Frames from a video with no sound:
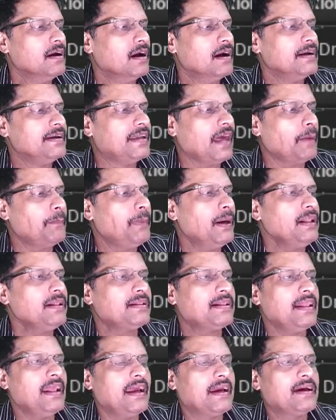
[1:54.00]
Double
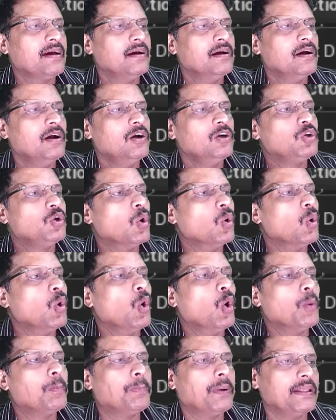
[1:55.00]
click to
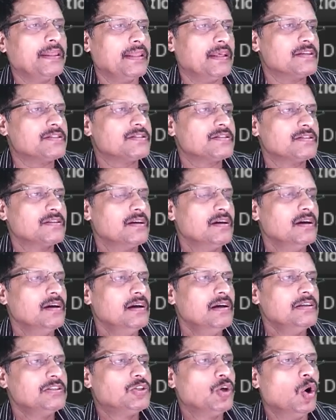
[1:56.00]
open this.
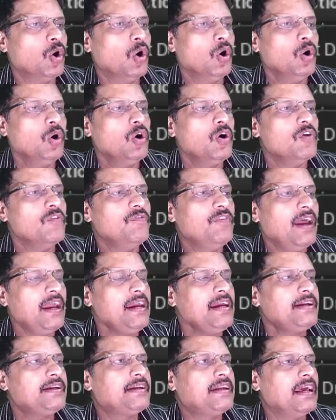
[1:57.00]
So
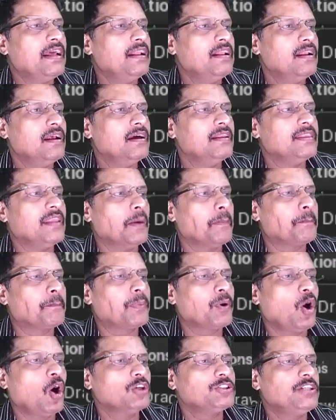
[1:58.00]
wait till the
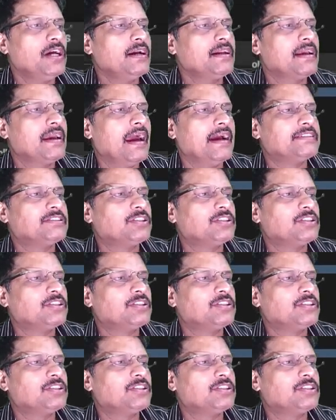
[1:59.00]
project gets